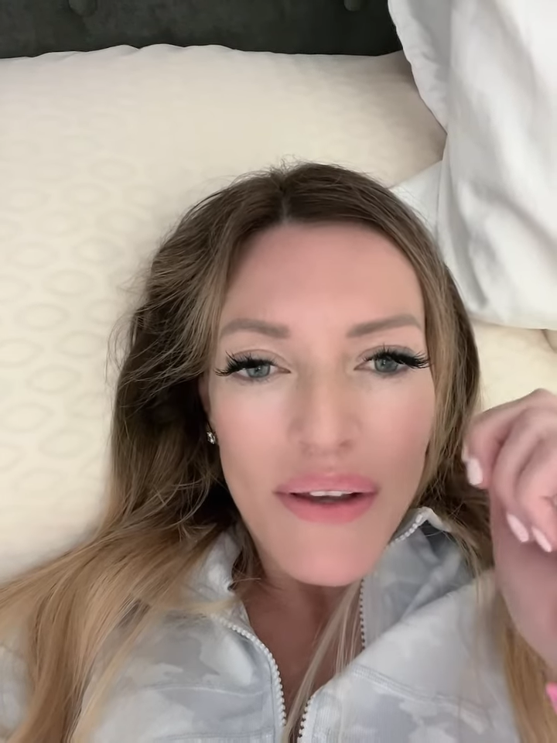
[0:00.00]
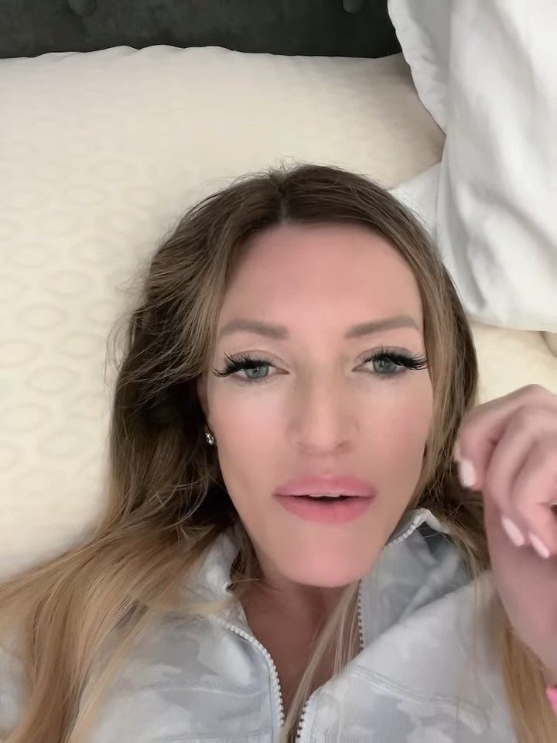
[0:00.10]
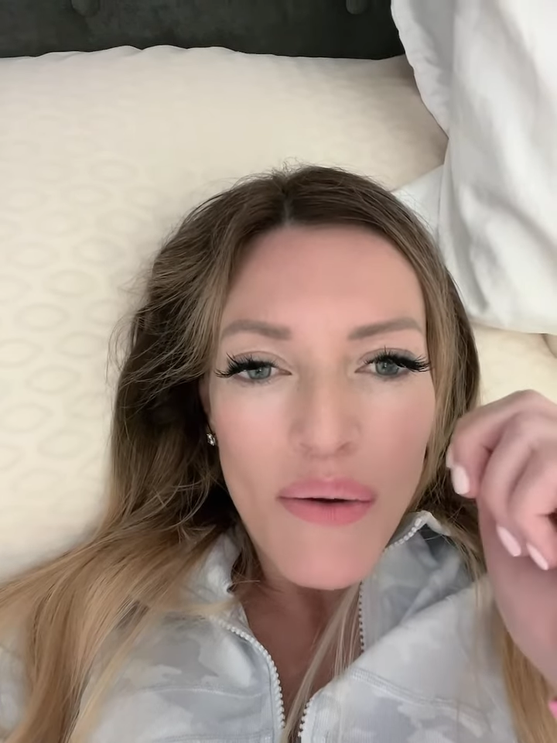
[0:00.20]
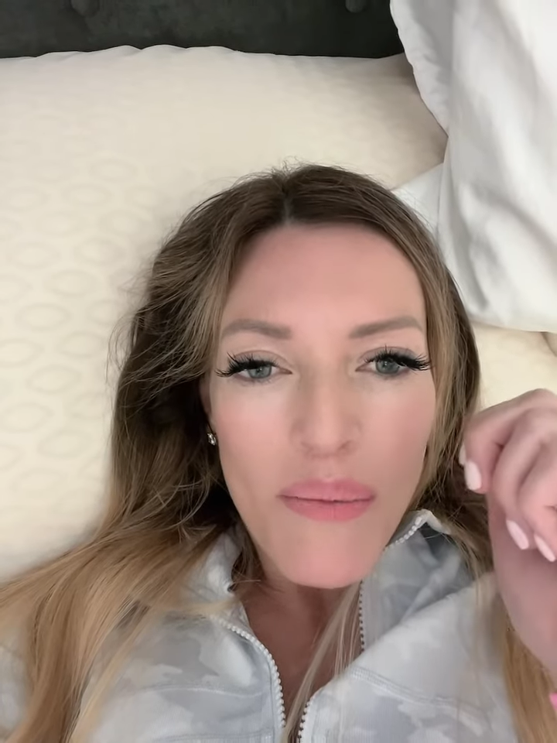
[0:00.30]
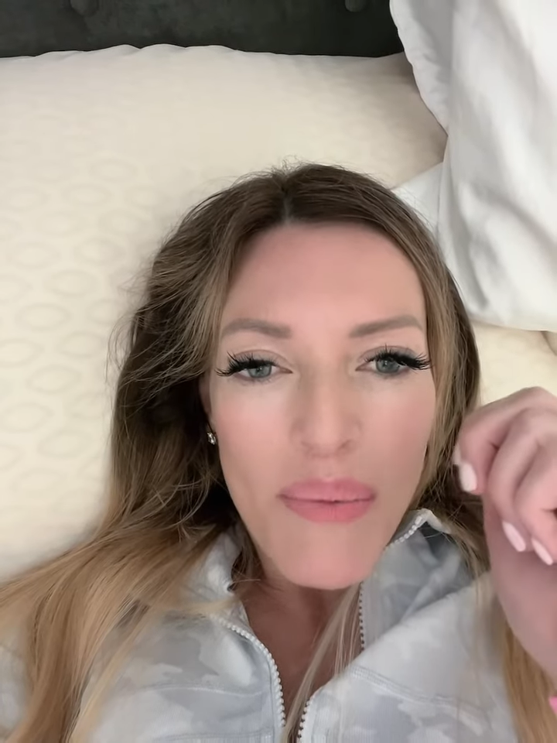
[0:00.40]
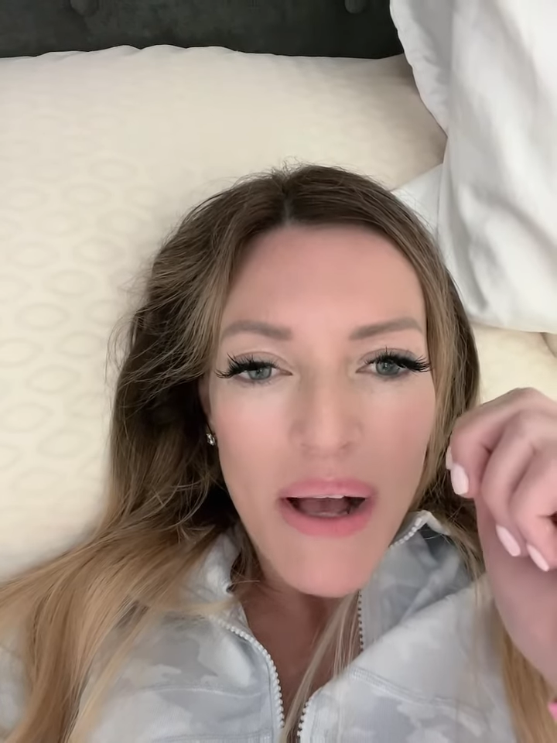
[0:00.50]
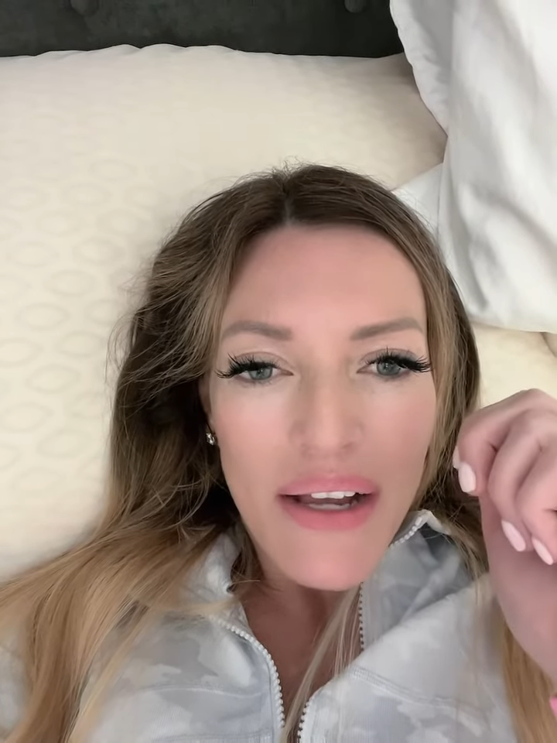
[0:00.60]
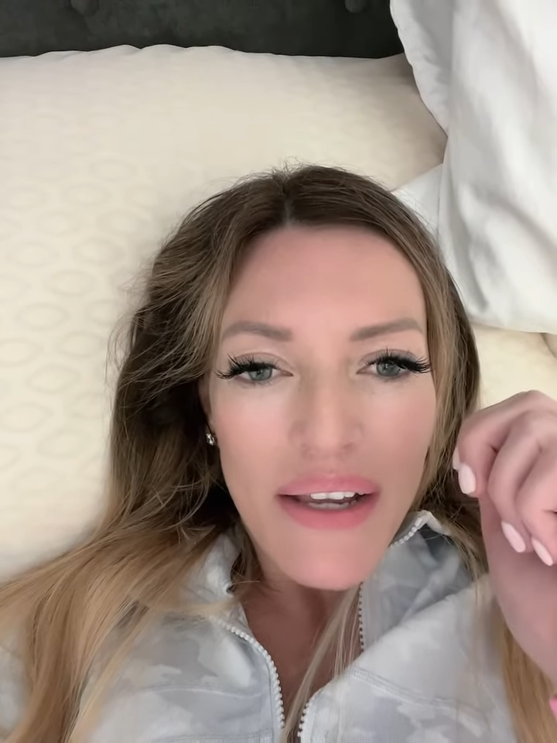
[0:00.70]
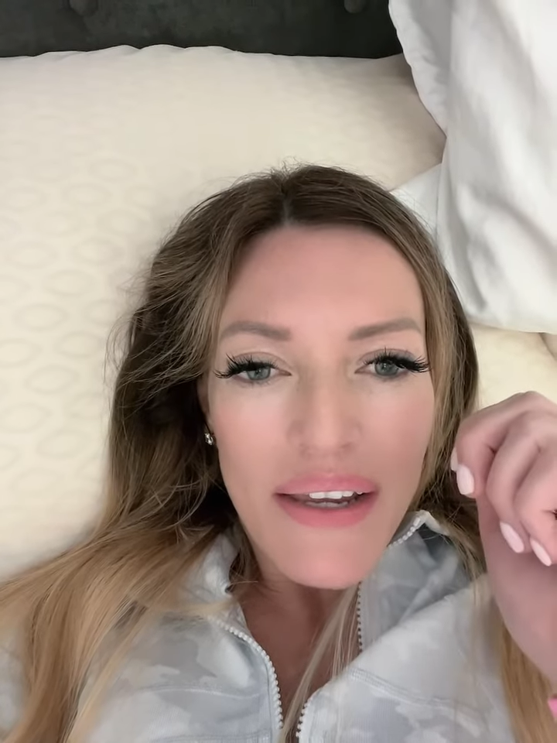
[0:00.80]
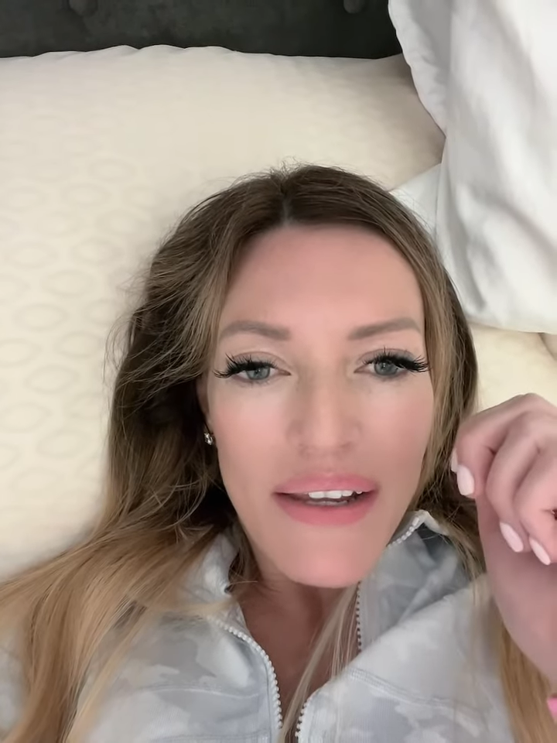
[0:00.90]
that whole
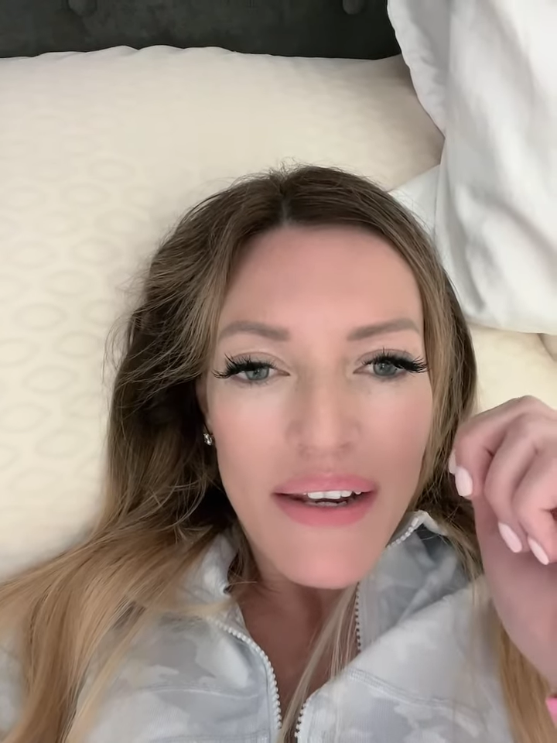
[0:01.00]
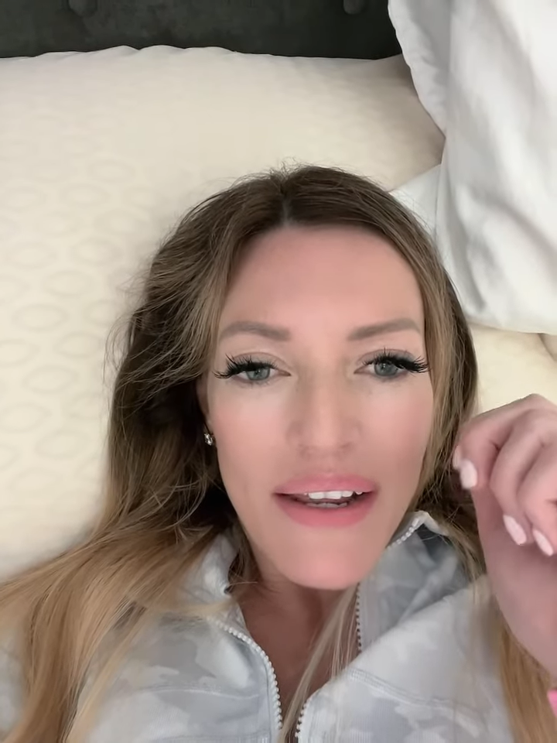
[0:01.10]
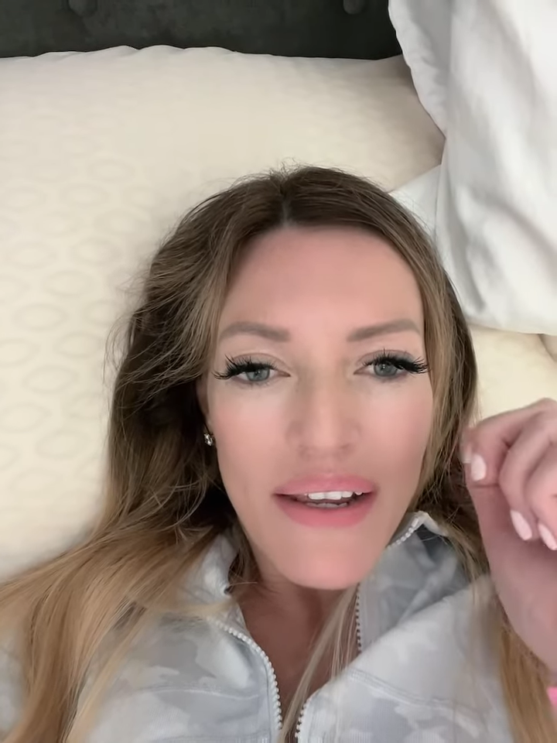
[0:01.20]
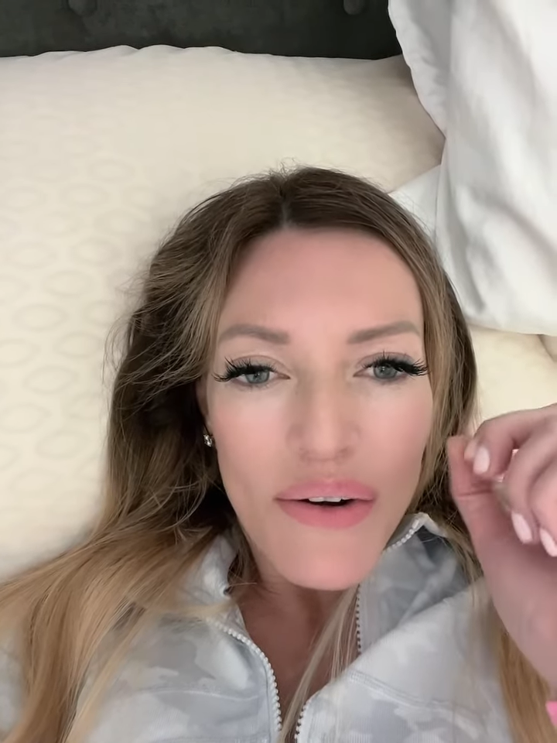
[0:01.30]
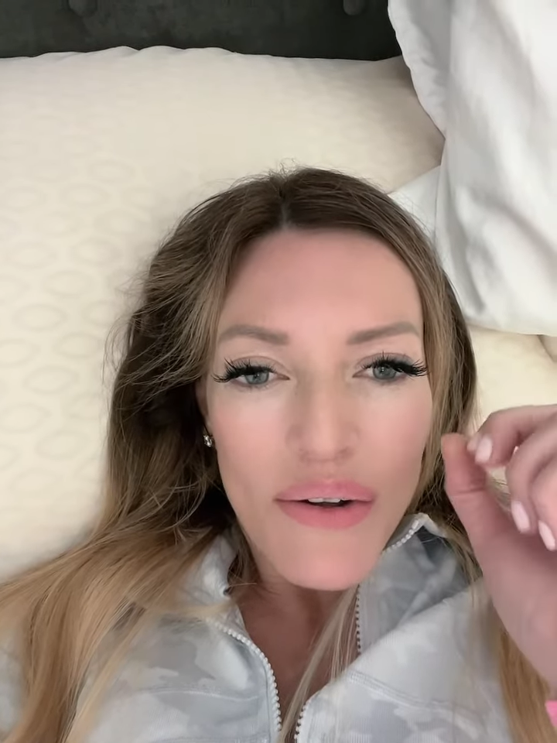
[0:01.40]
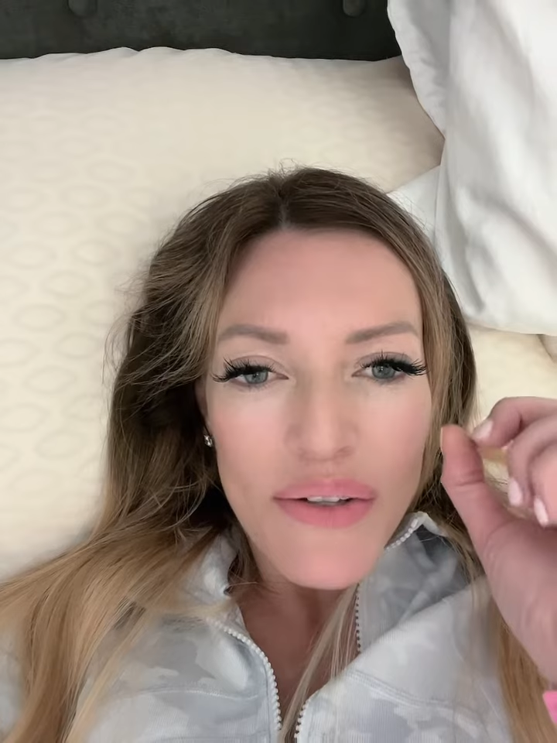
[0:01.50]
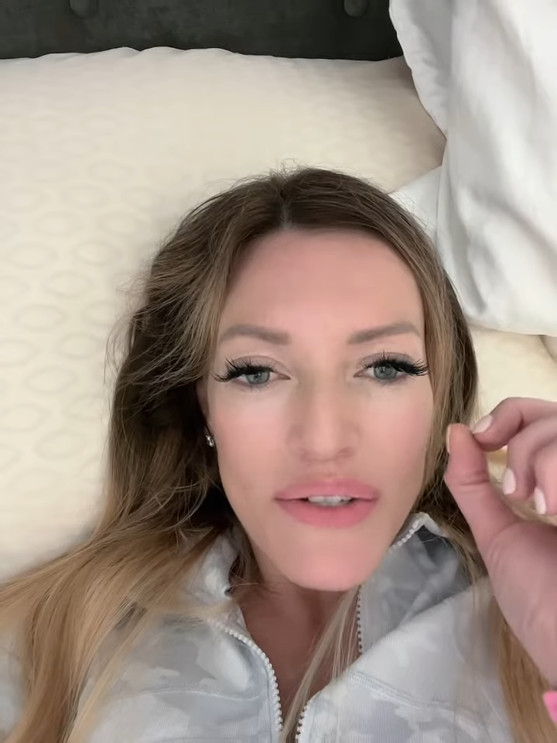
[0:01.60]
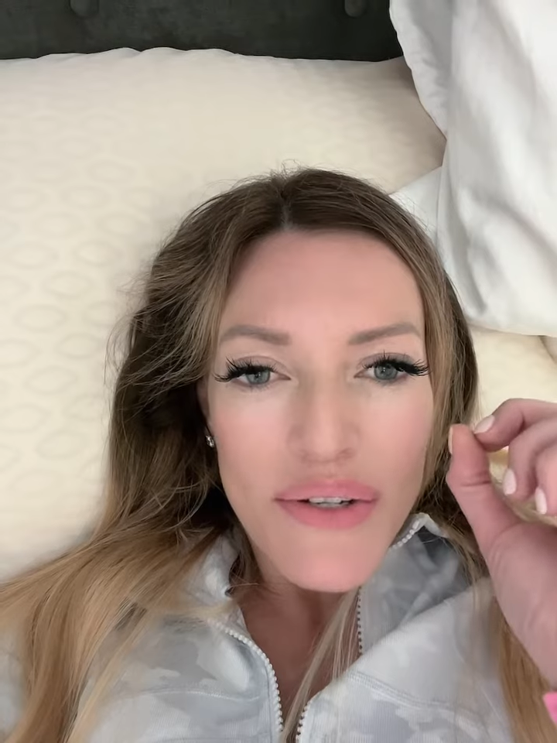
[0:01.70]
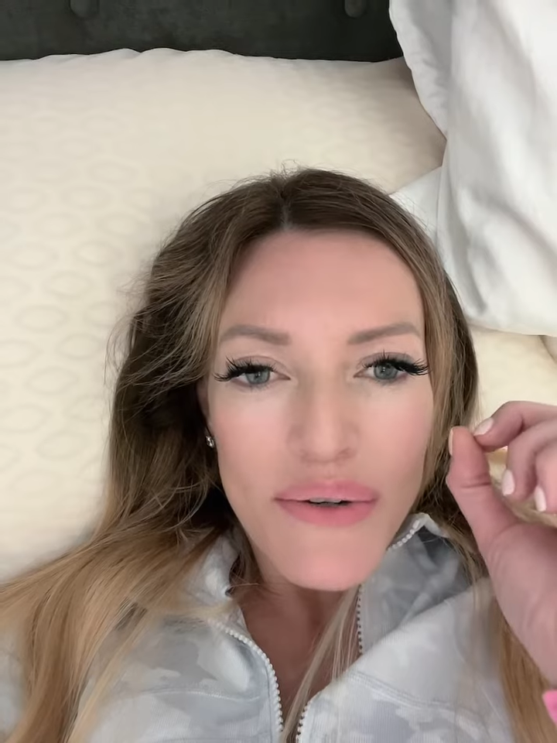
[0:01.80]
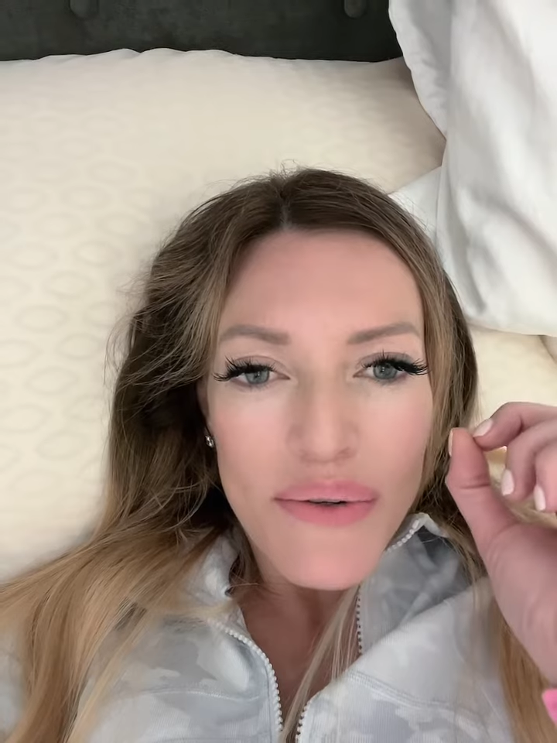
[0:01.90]
pocket and
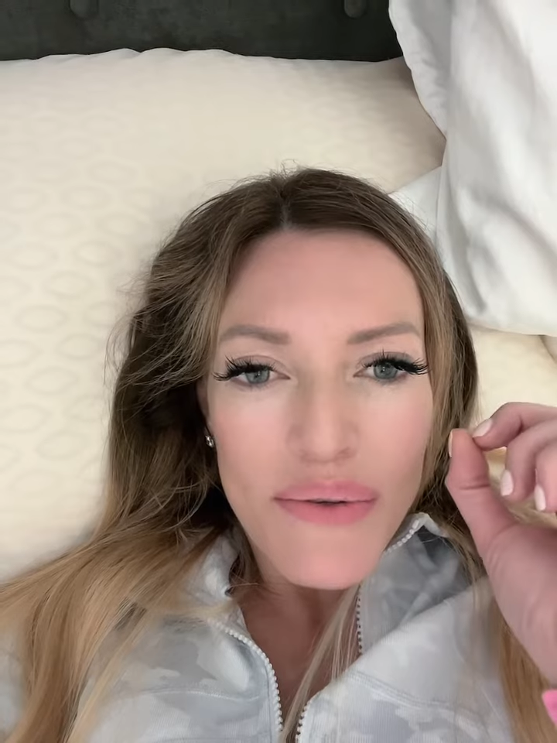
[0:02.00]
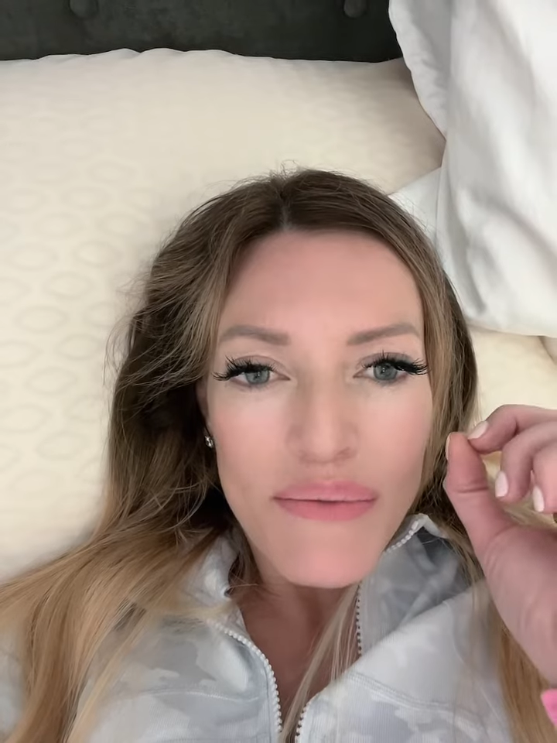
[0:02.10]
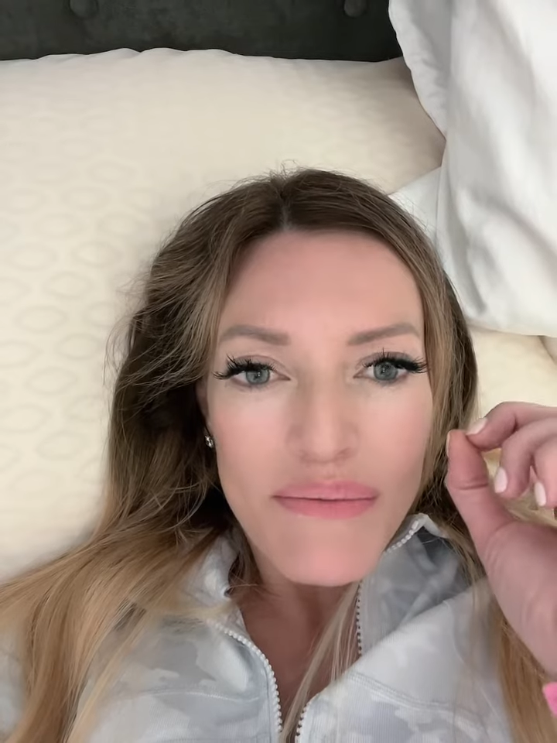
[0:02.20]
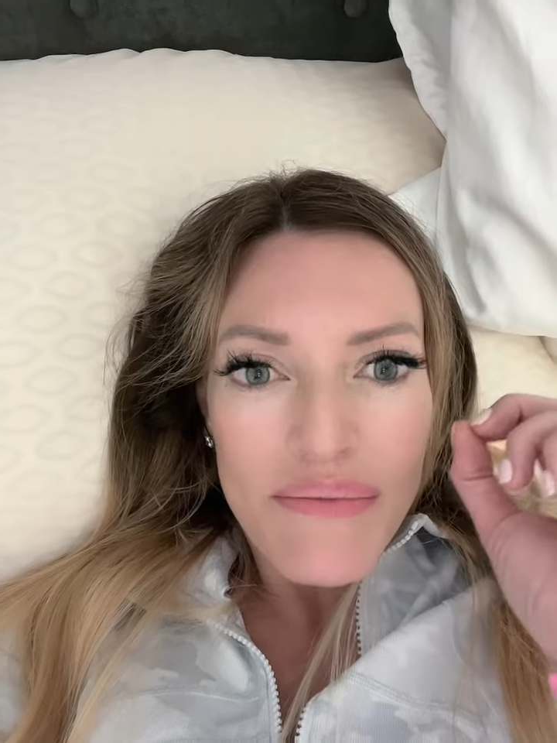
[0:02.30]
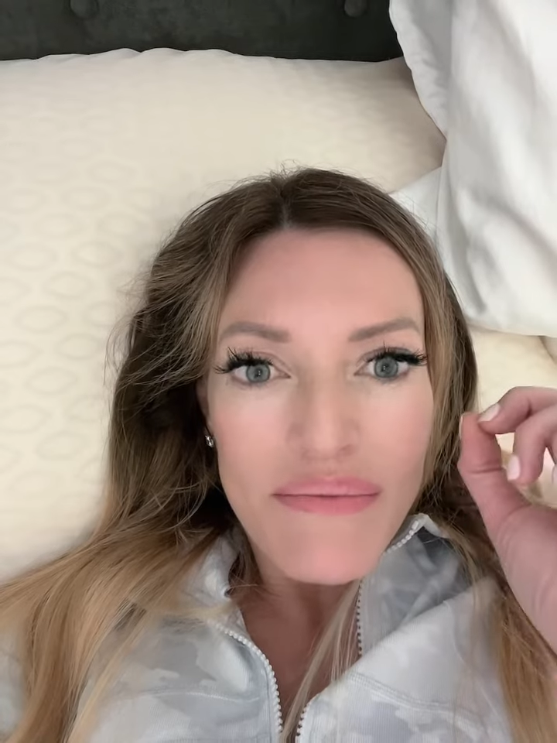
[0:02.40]
also